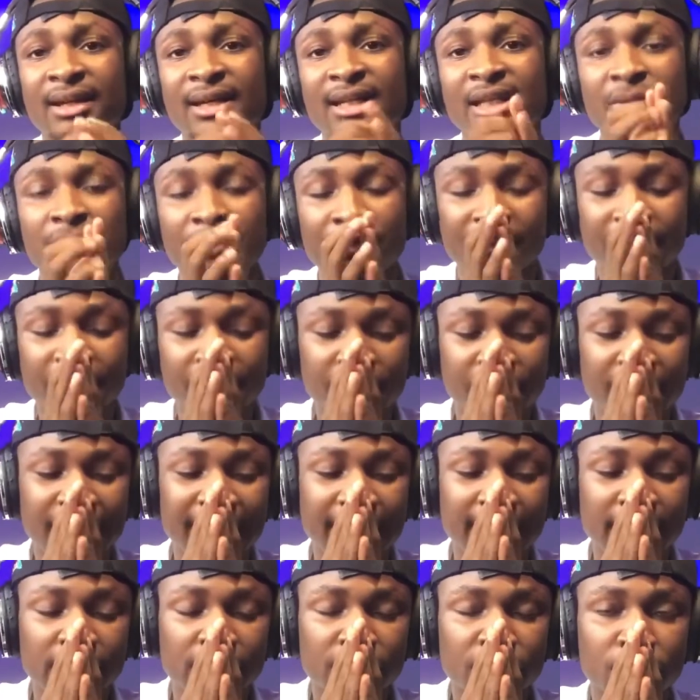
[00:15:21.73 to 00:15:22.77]
The moment you
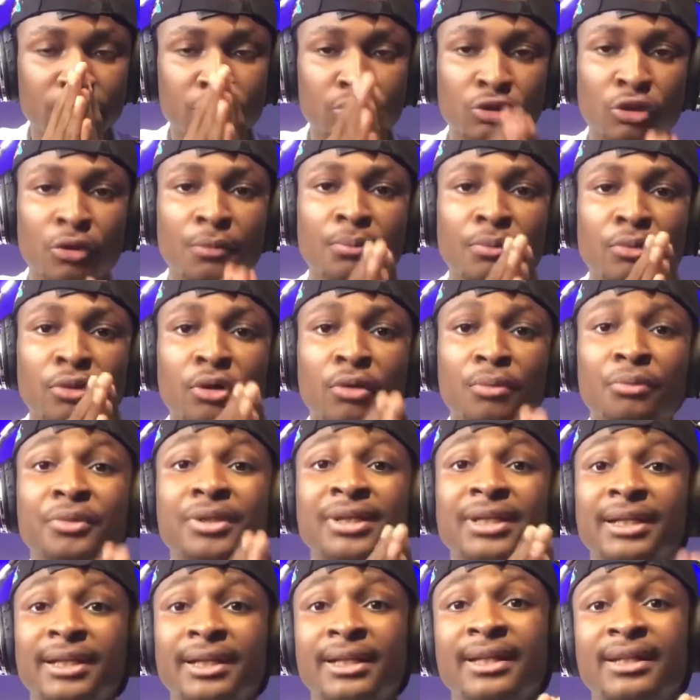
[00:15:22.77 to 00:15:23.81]
guys stop
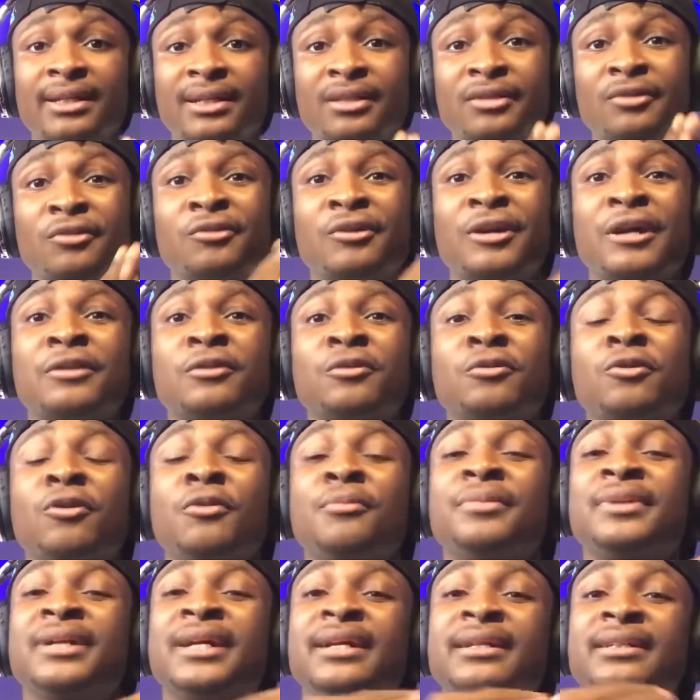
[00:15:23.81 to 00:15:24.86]
communicating or are not
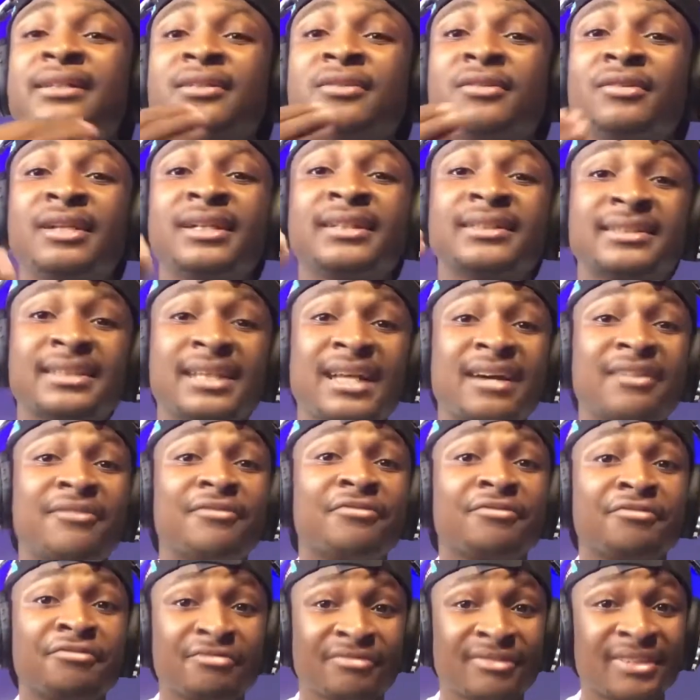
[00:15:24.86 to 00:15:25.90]
communicating honestly and
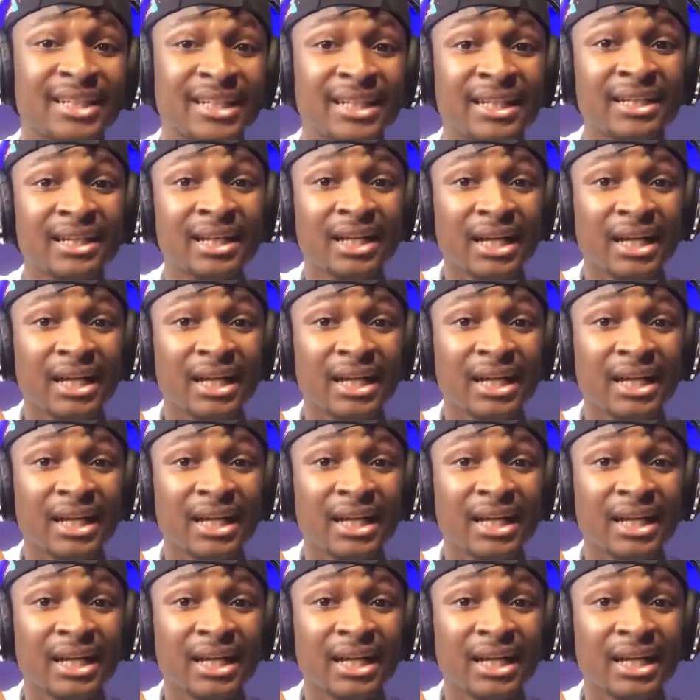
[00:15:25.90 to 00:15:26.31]
freely,